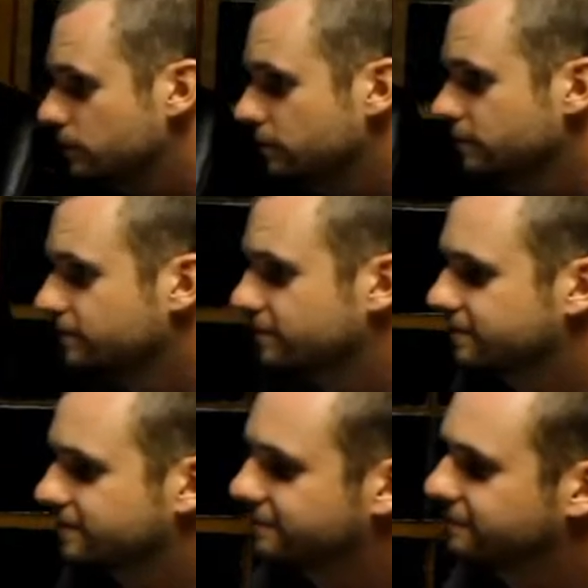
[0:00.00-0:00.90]

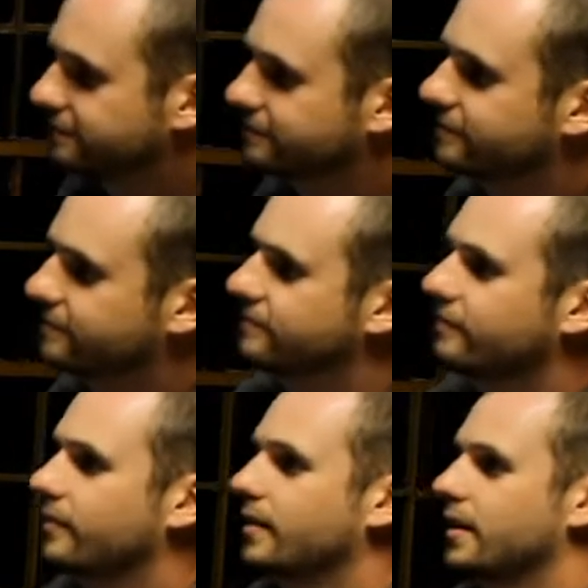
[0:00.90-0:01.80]

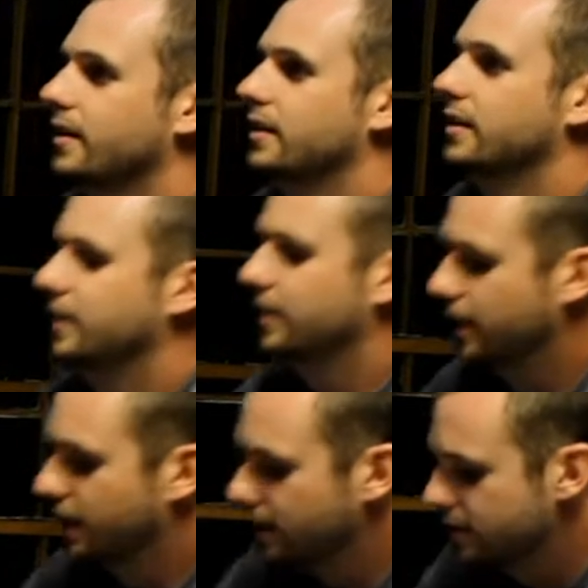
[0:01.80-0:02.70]

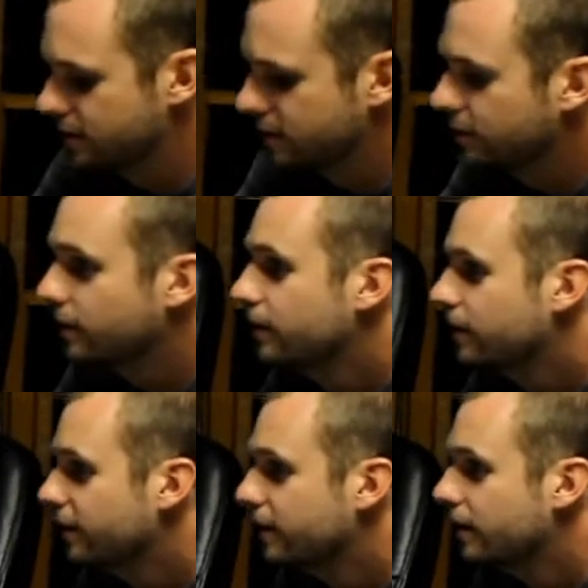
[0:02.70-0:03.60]

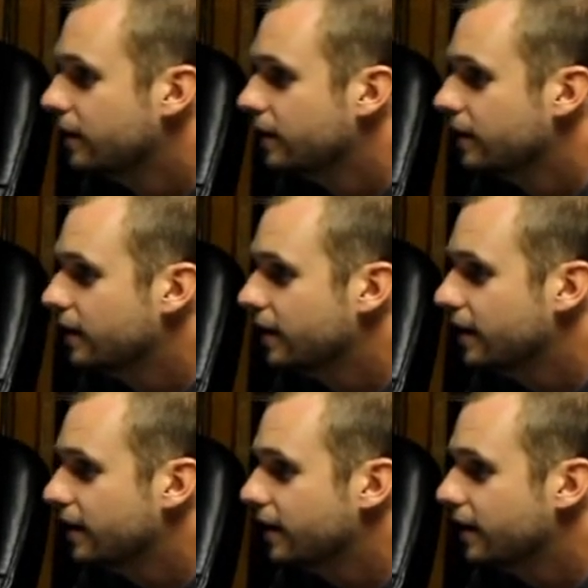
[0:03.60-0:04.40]
This person isn't speaking.